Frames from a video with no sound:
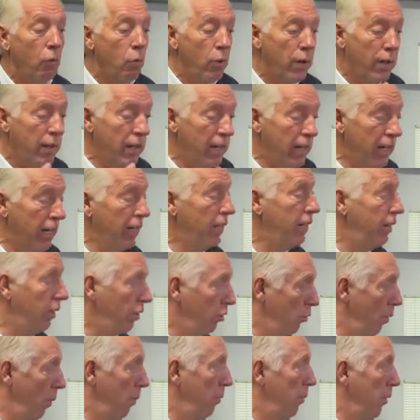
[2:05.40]
We need
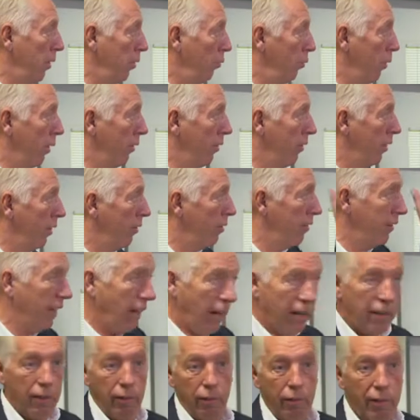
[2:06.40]
equipment which is
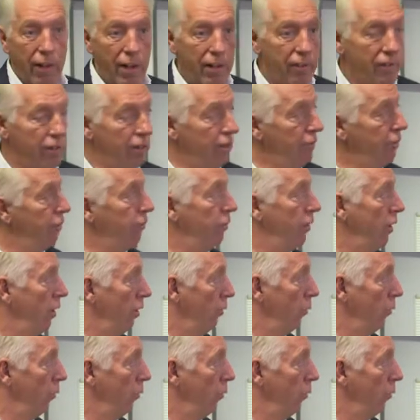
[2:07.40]
non-invasive,